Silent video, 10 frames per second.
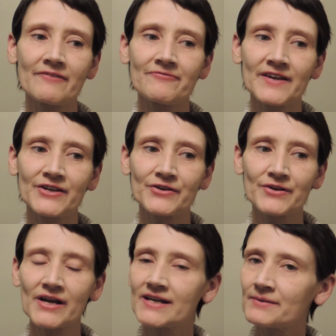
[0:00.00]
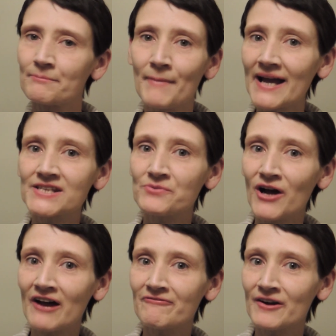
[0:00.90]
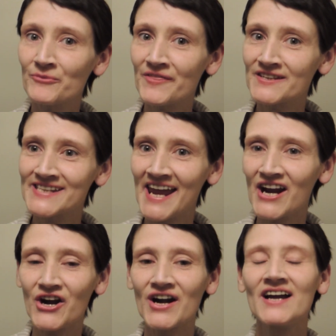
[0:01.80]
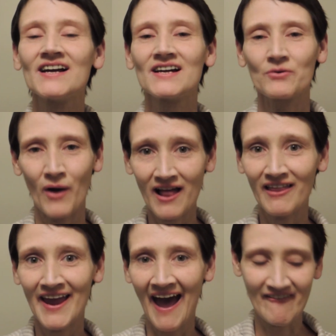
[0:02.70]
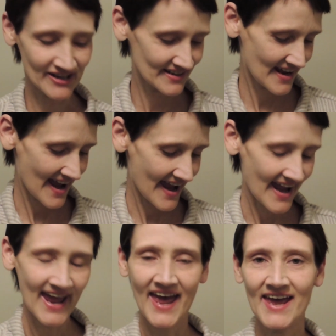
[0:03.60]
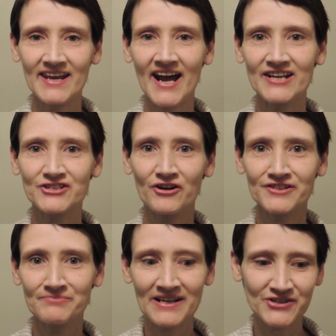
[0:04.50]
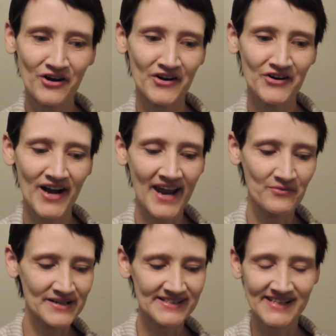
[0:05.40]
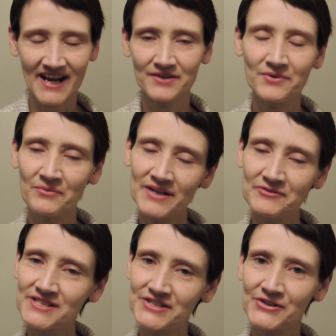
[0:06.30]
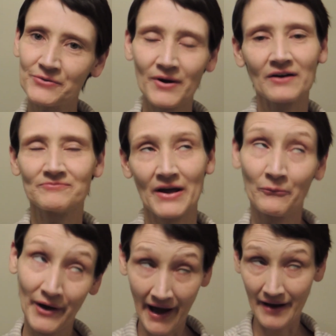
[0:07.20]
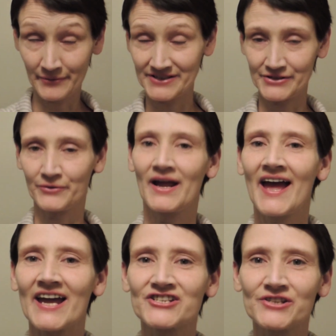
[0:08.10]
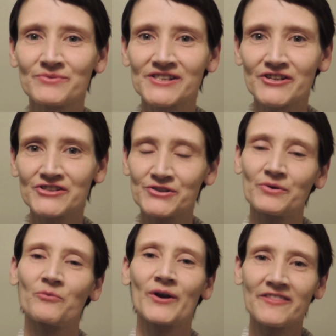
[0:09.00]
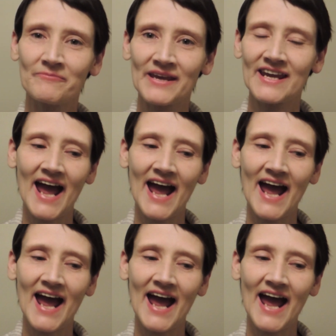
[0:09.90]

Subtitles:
I figured might as well have fun with this hair while I have it. And I talked to my daughter, and we decided what we would do. Well, not what I would do. And she was going to do it with me.